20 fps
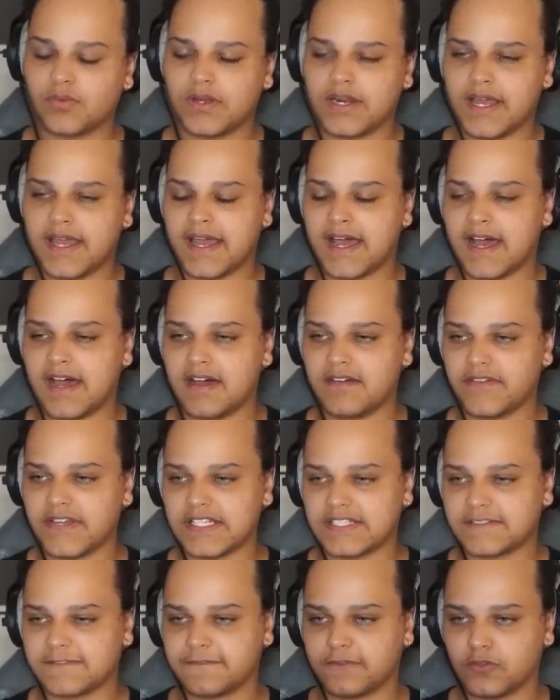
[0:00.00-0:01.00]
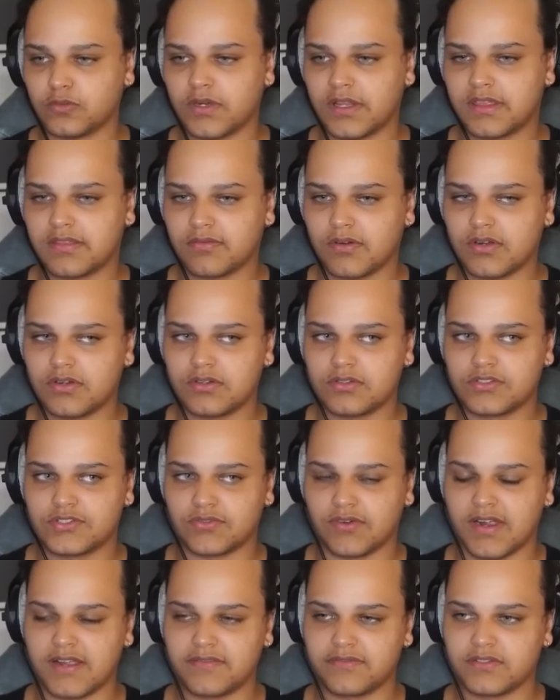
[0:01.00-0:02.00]
one I have is forward throw
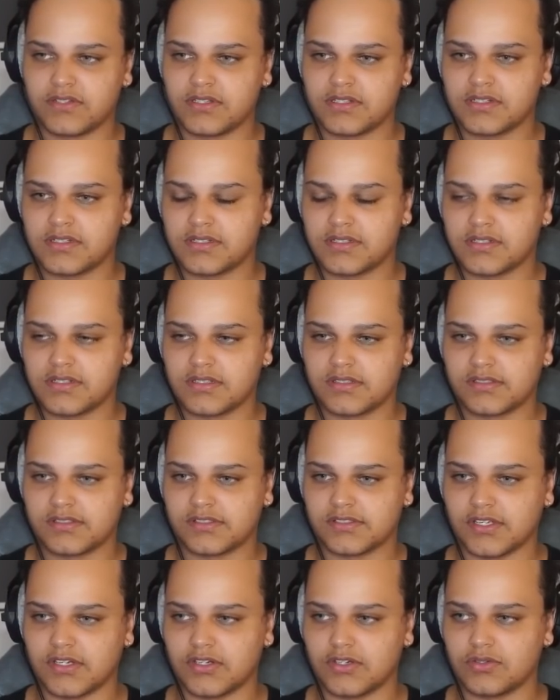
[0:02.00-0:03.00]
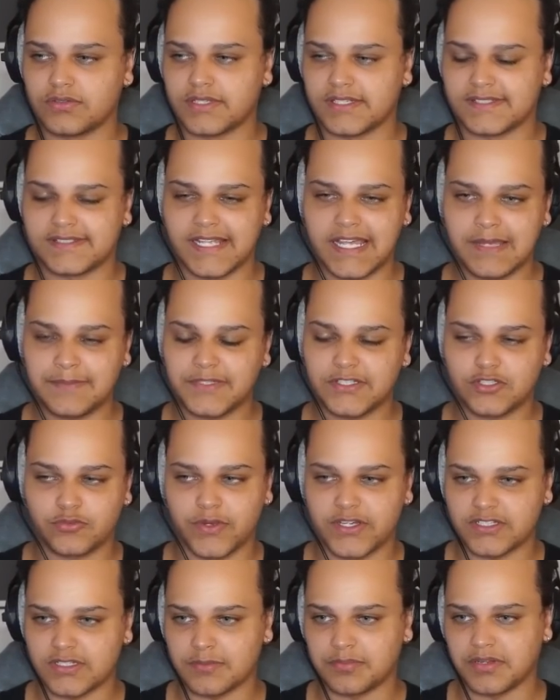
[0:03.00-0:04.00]
drive rush. So the same
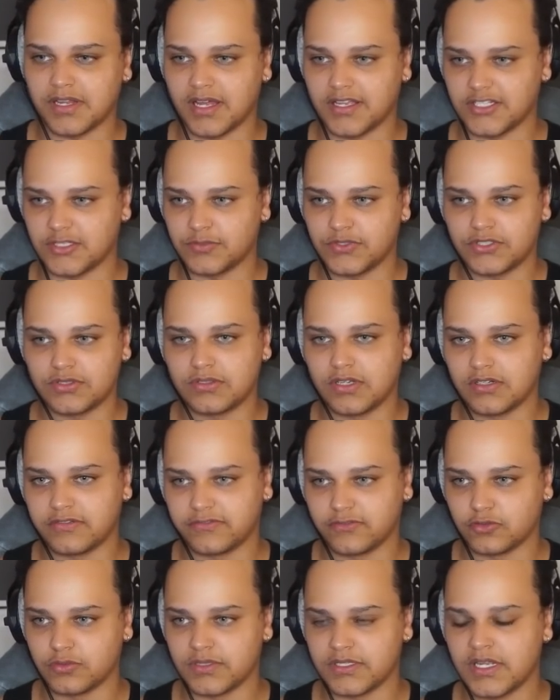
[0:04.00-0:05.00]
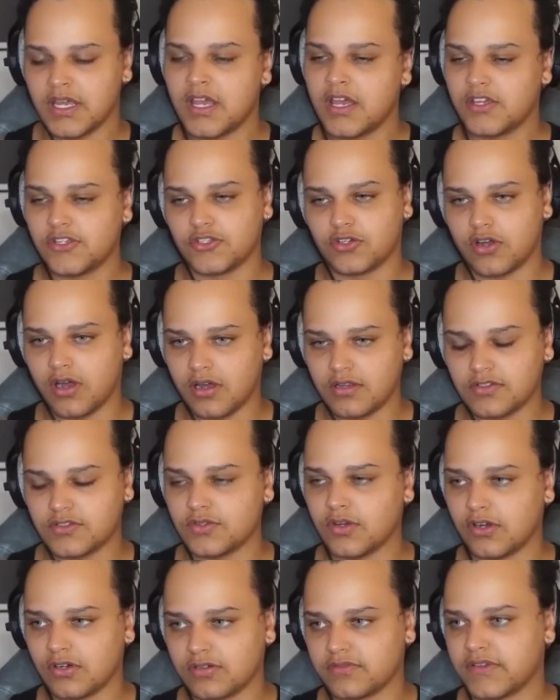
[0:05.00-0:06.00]
situation applies. You would do low forward. You can't do
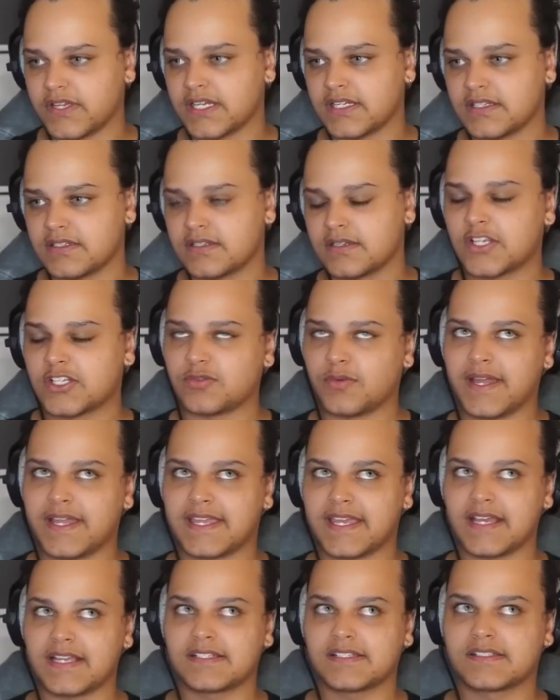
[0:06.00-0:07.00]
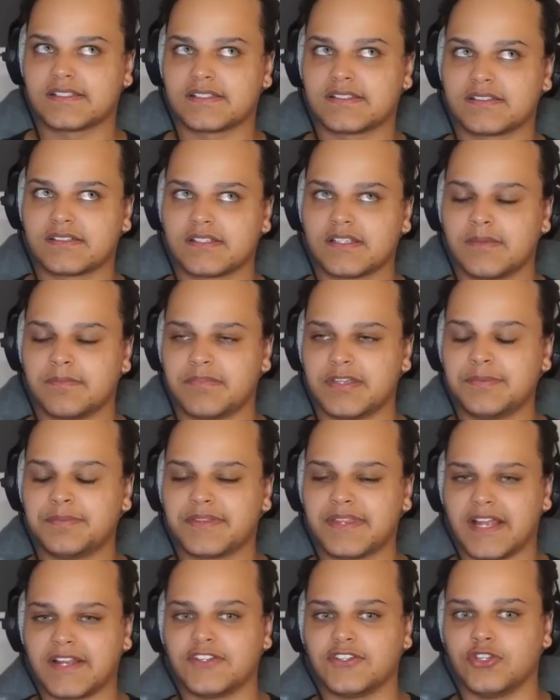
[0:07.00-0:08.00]
overhead. So I guess people
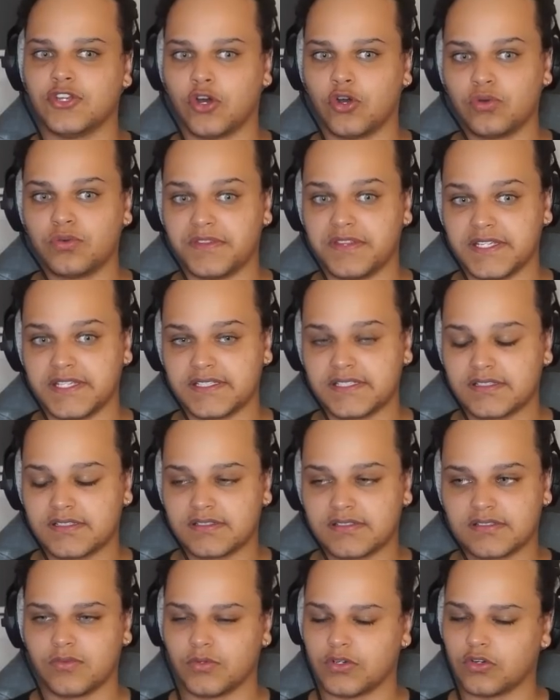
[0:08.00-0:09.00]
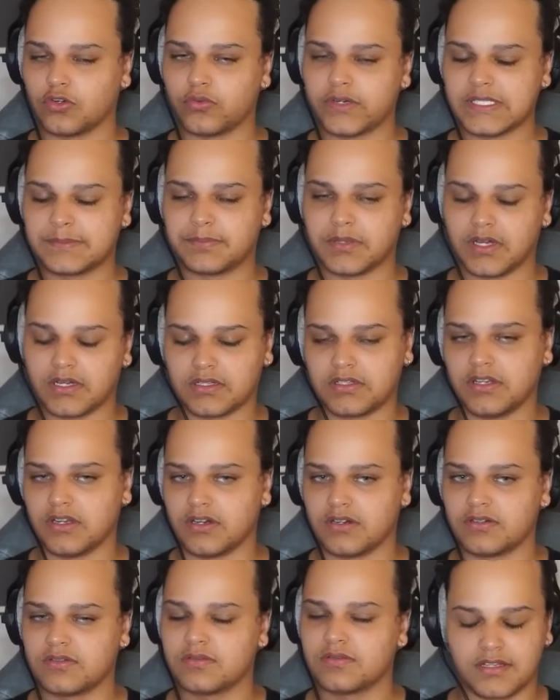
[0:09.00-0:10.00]
that know this would always block
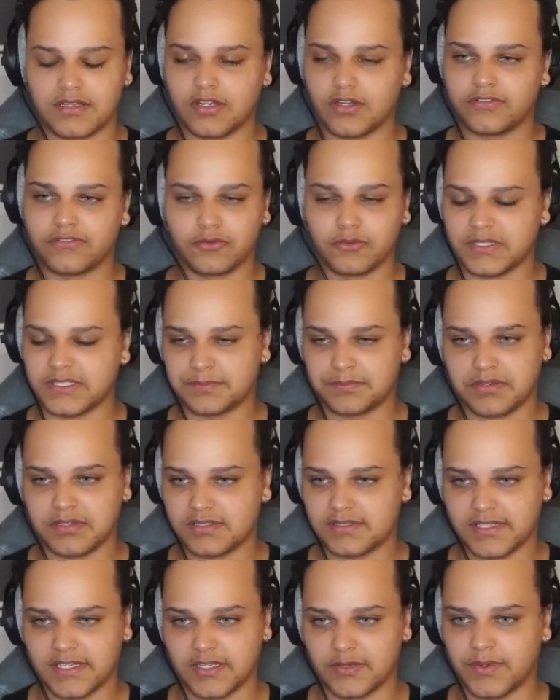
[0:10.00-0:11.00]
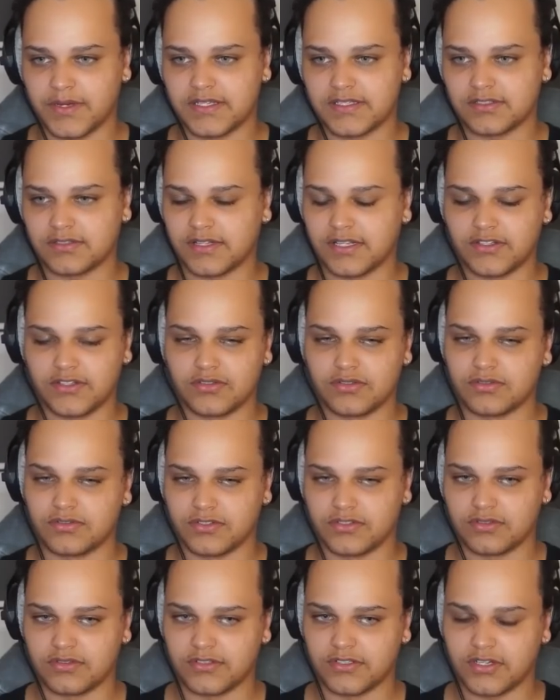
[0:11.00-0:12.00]
low. The low forward's plus anyway, so then you're
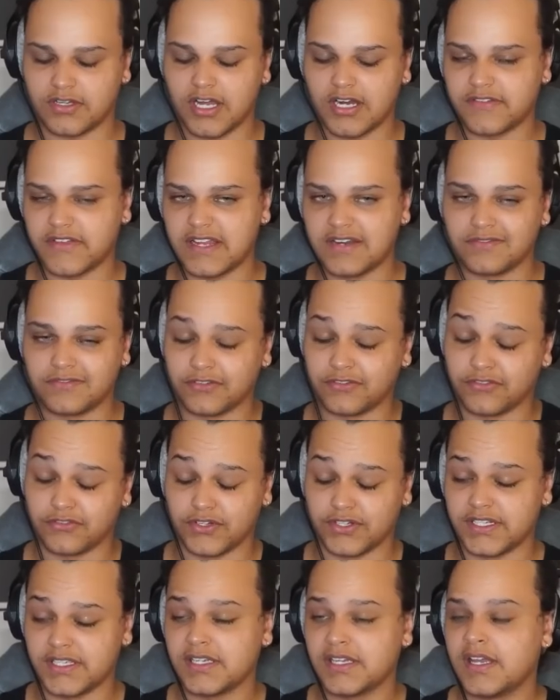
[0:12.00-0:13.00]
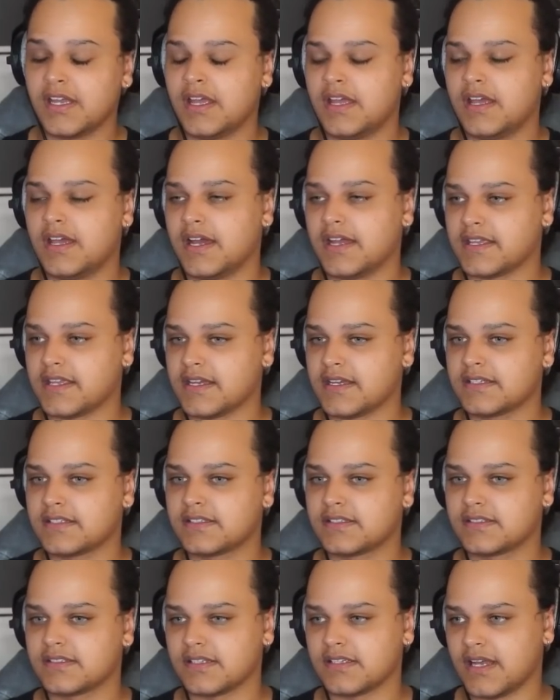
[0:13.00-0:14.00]
kind of in for free, I
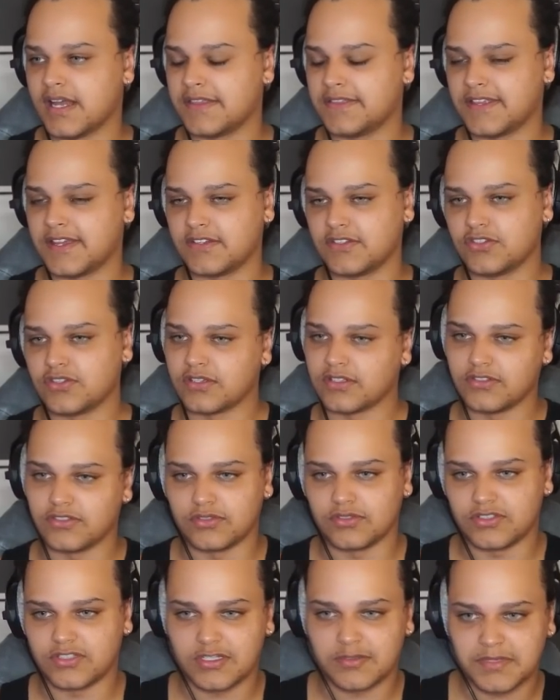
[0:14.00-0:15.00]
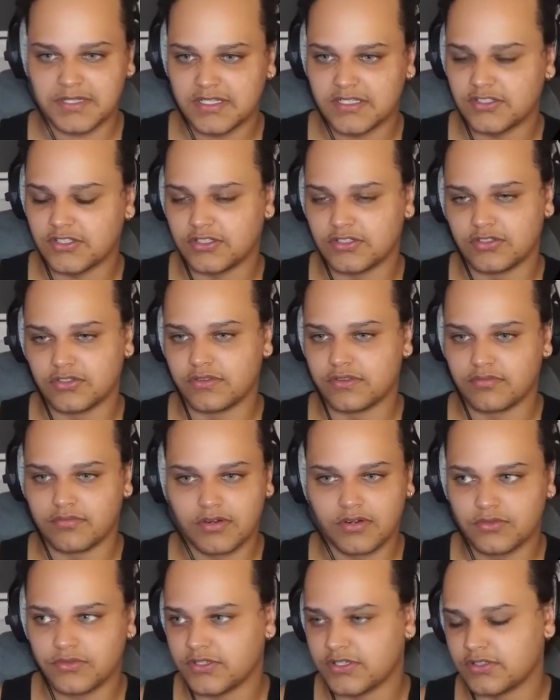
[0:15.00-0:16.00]
guess. And then you can do shimmies, you can do
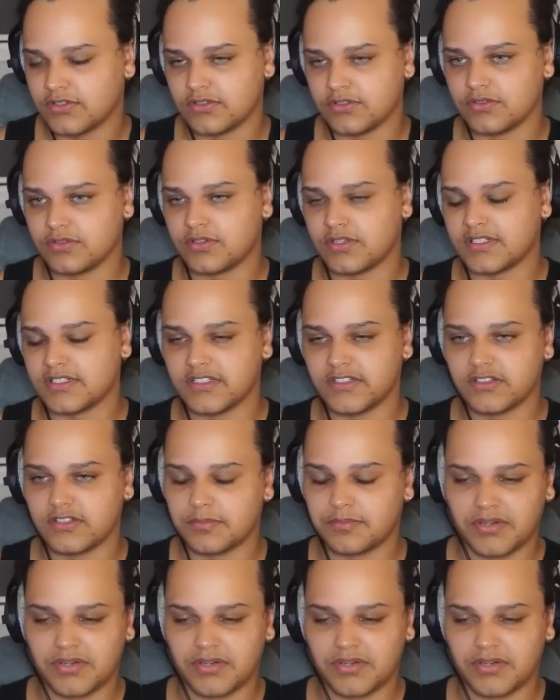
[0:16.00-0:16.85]
throw, you can do continue the